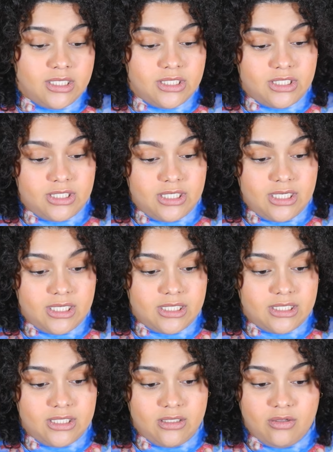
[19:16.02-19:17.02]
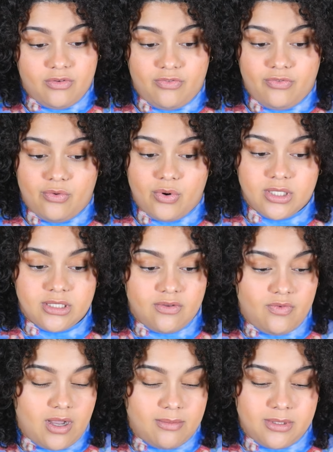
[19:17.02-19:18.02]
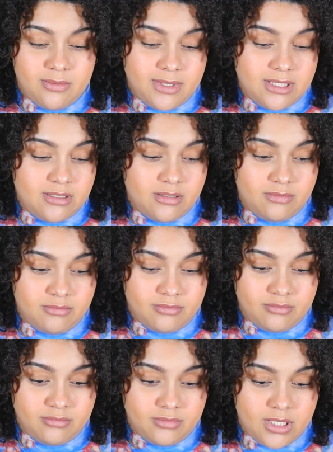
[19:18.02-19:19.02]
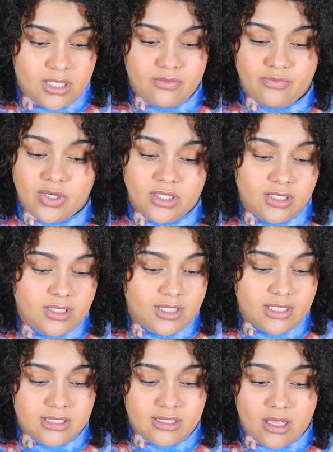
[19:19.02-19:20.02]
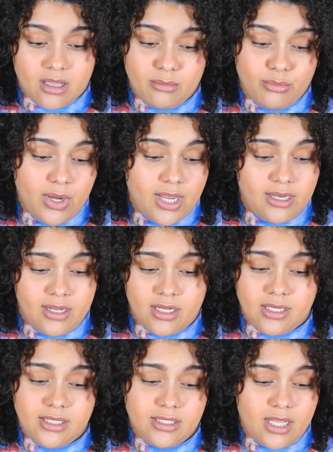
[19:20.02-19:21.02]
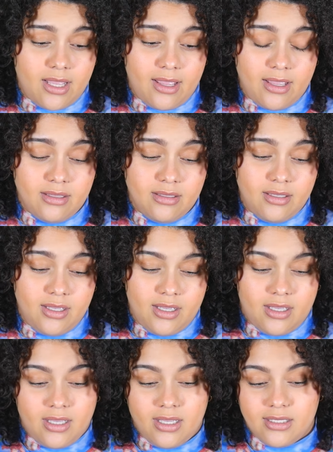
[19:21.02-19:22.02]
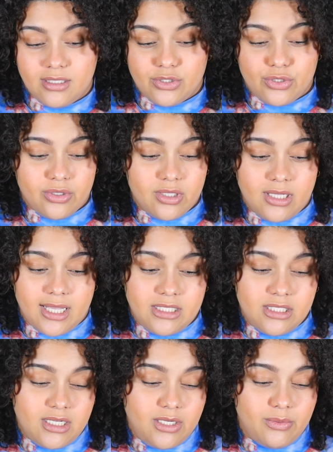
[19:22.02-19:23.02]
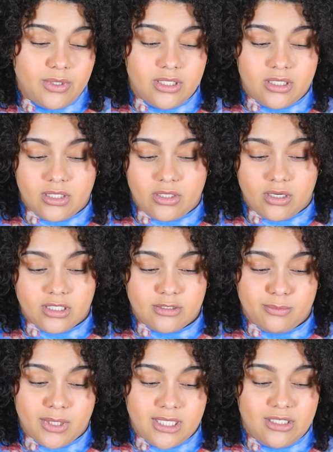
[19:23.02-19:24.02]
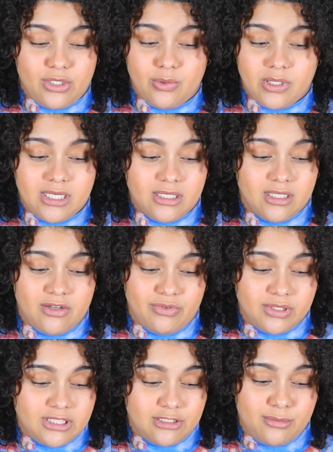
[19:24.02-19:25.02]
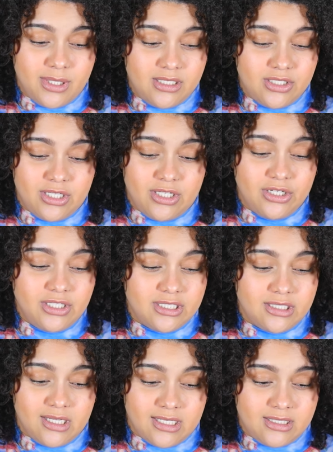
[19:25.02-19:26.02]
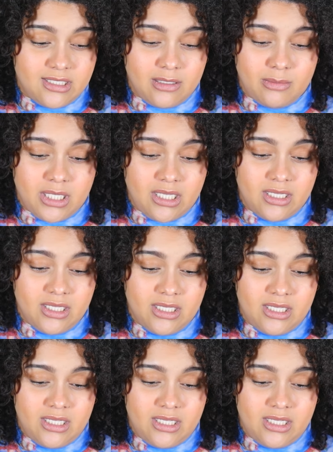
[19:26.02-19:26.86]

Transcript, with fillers: She is still a force of optimism and friendliness that can brighten any day and can show the light to anyone in a dark split, you are in love with this bitch and you're disgusting me.